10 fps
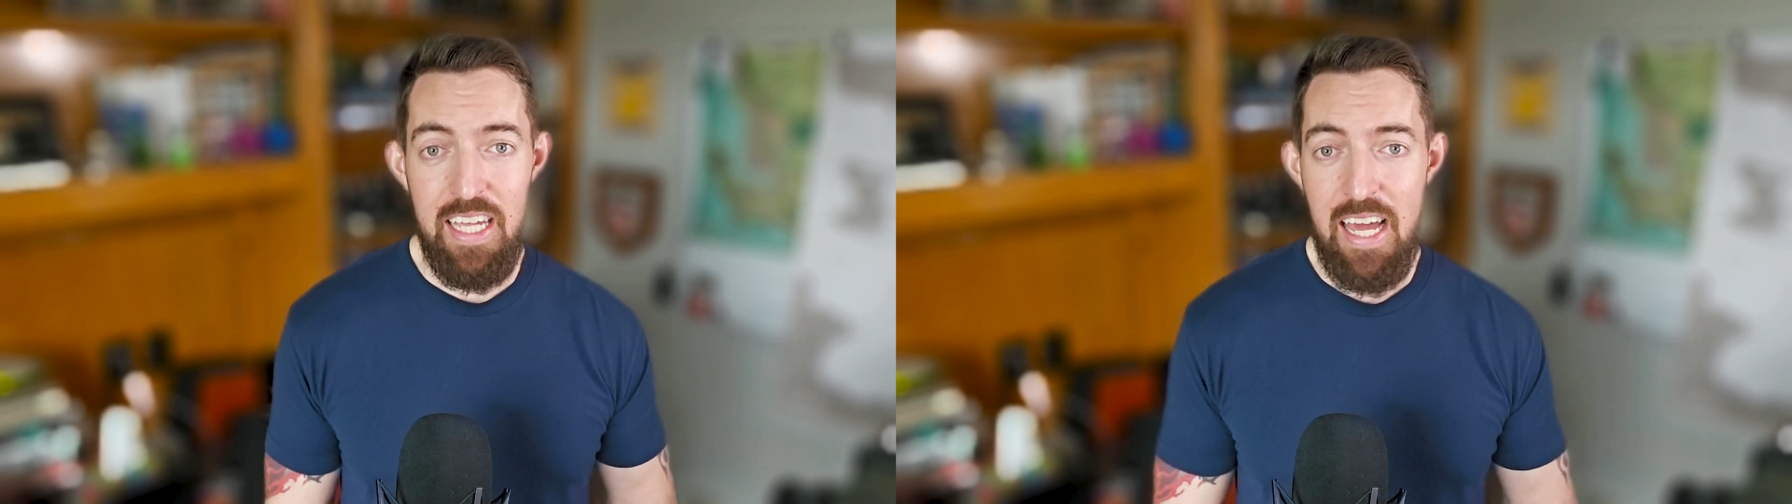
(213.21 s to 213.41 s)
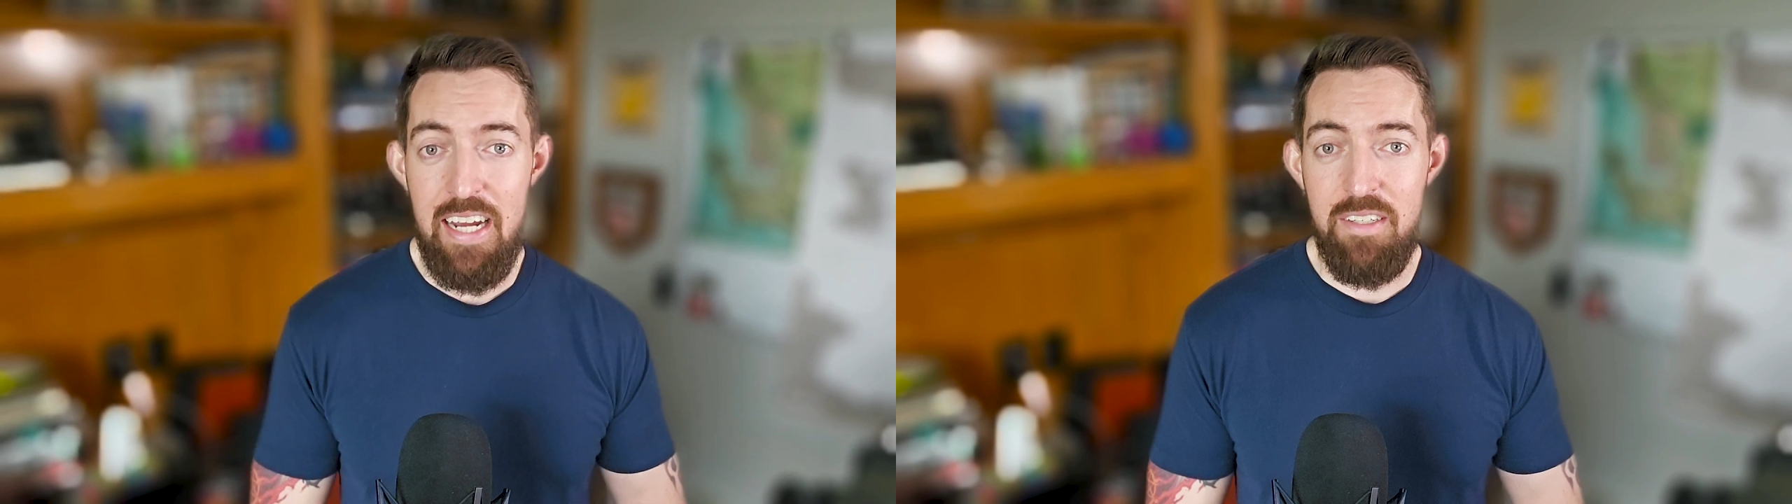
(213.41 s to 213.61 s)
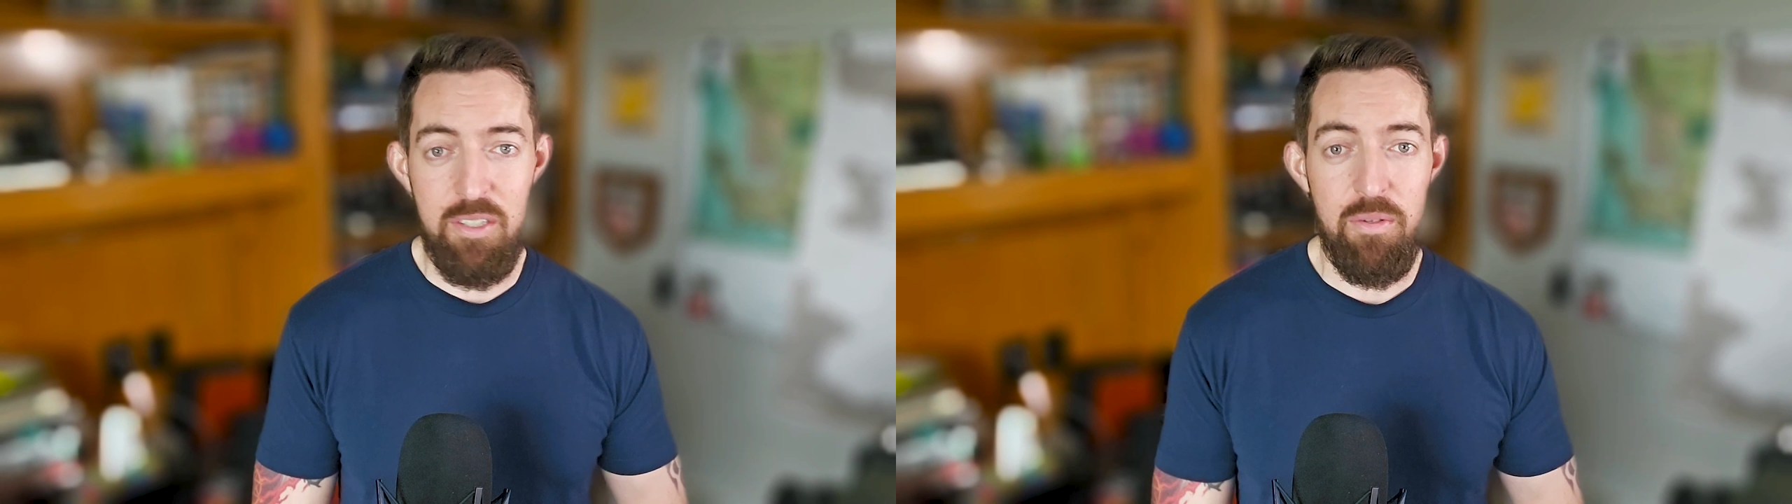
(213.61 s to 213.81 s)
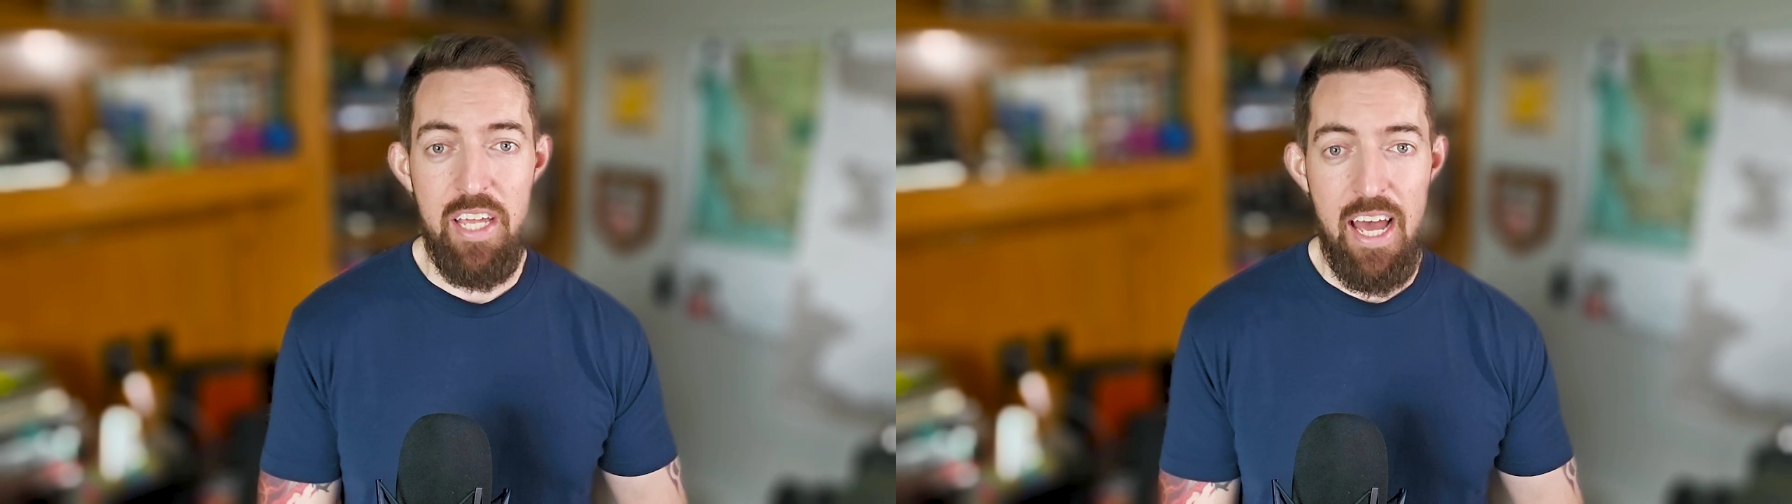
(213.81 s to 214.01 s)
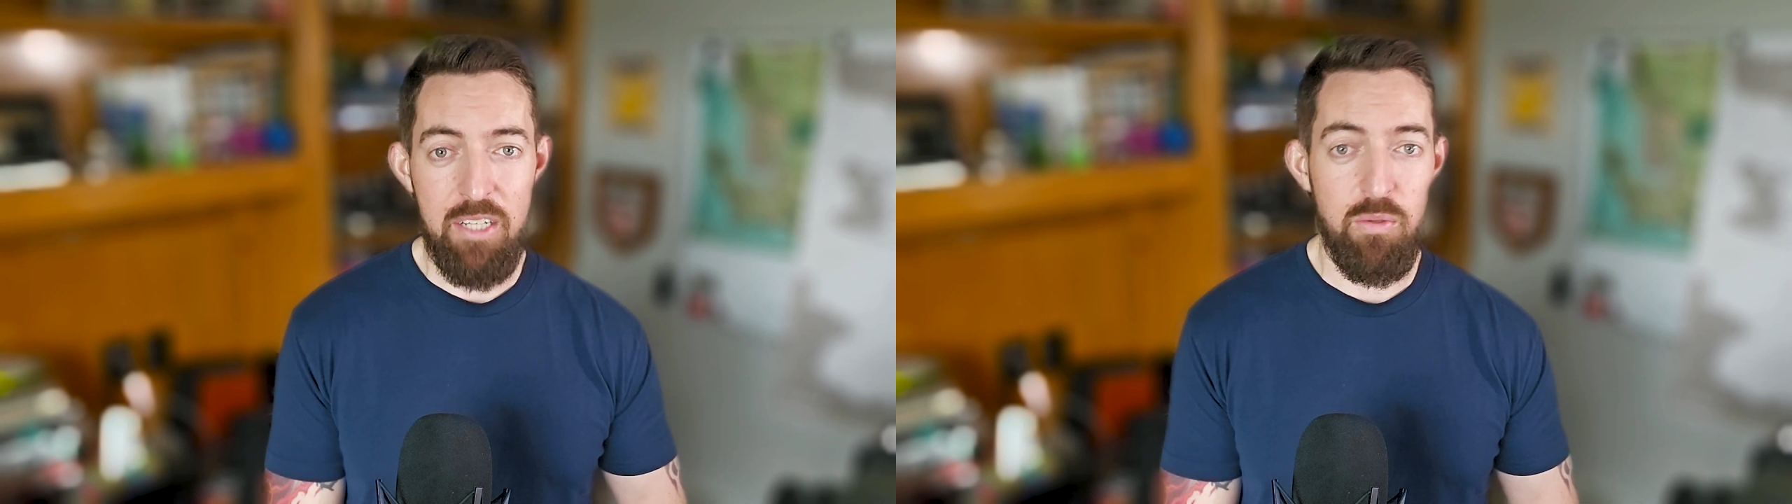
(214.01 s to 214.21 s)
get into
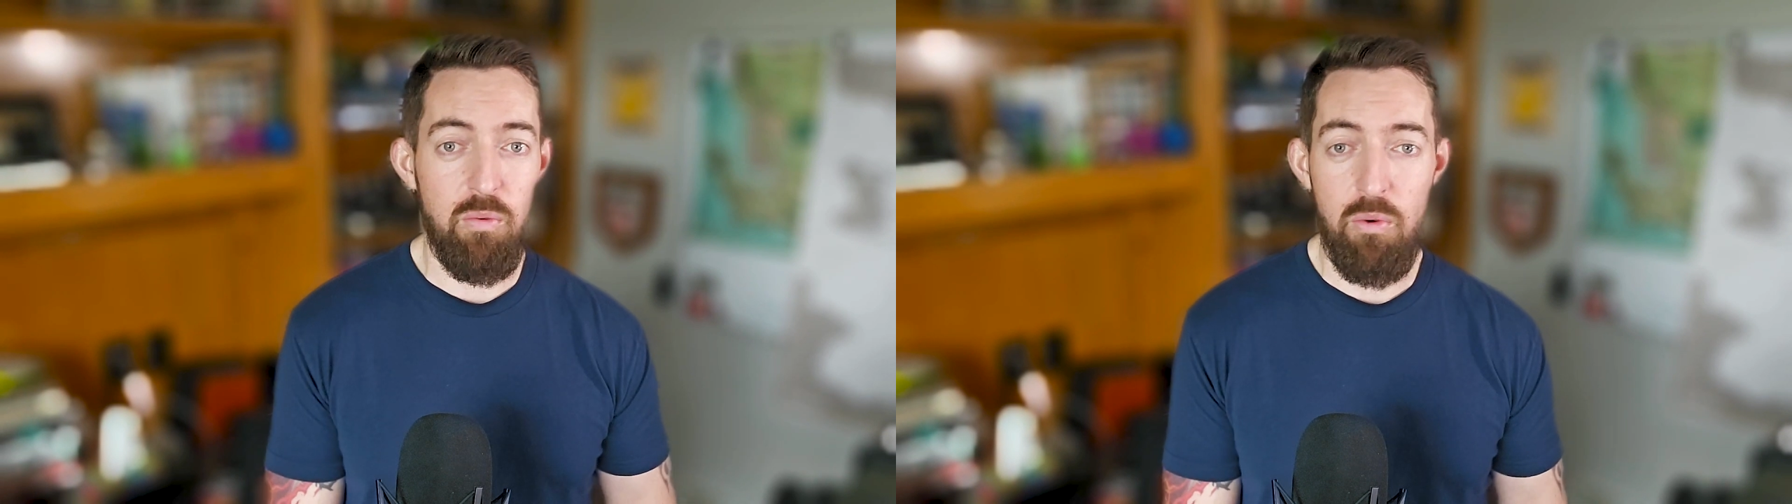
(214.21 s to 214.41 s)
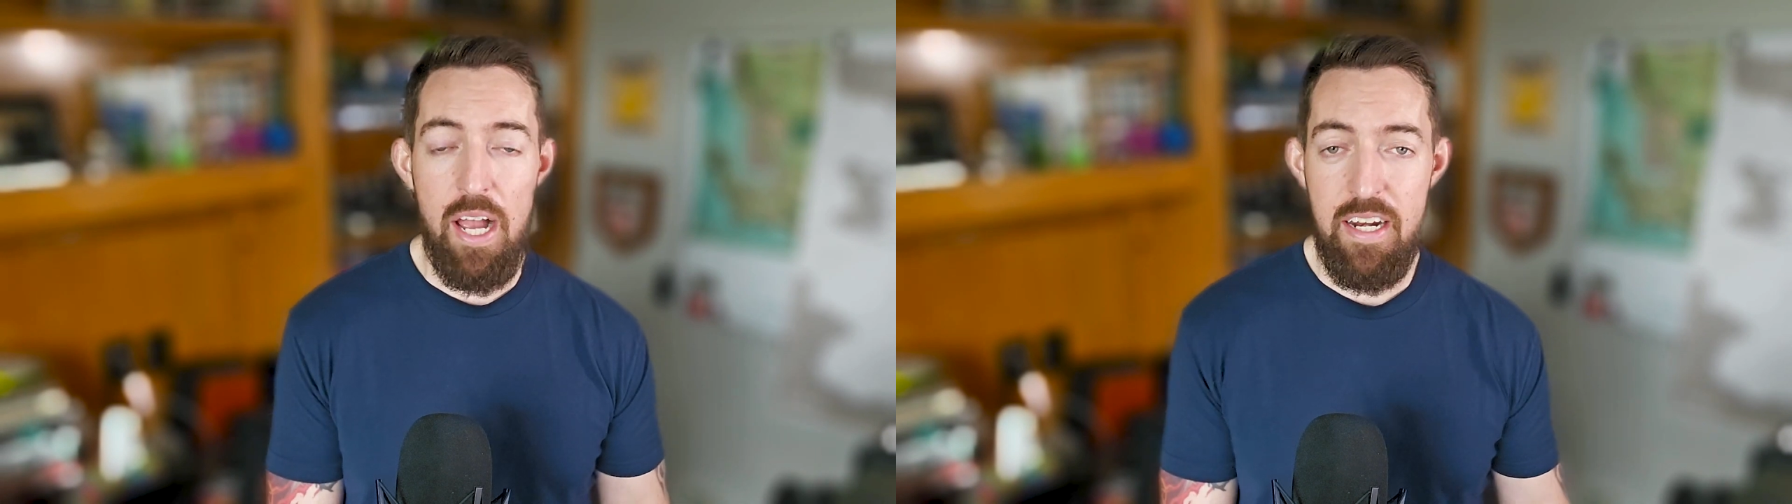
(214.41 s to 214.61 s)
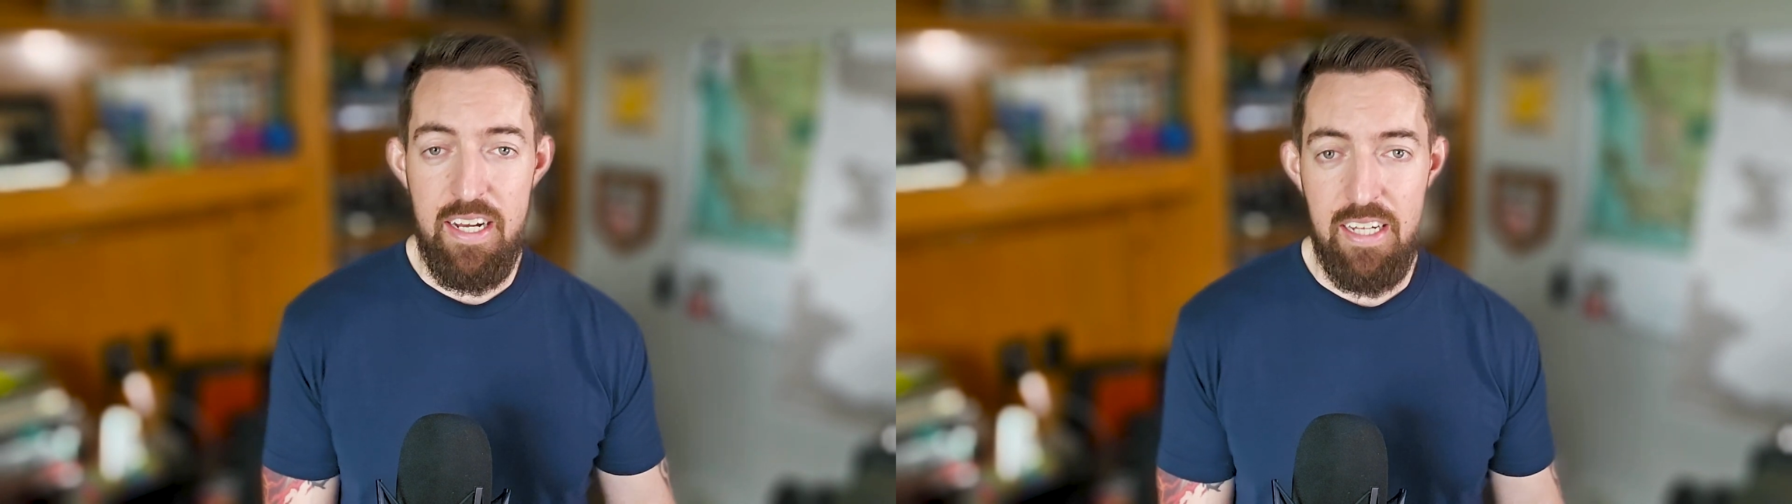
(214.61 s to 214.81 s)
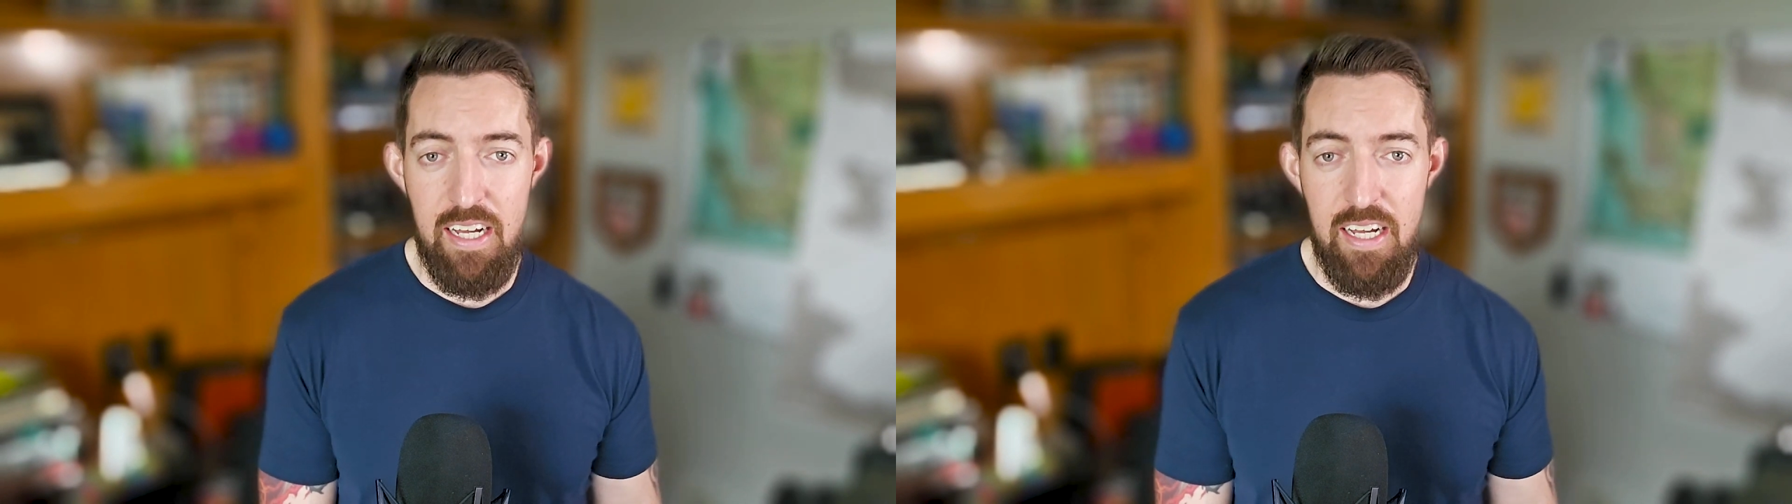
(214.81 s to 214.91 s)
the actual writing